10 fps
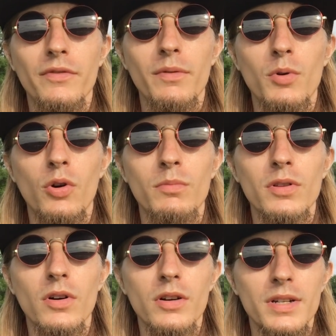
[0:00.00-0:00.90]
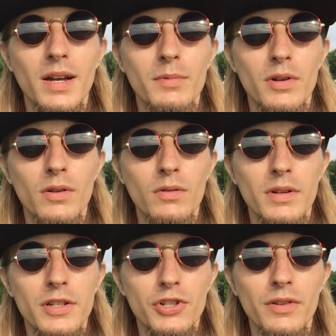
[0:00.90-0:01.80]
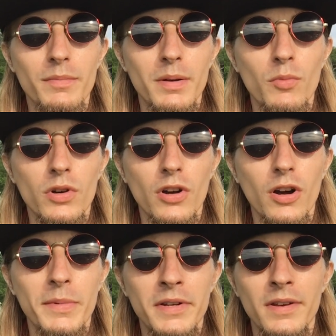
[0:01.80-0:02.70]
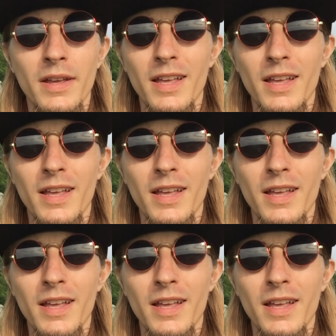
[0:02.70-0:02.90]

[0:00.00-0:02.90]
from home a long time ago, and it should have been more common.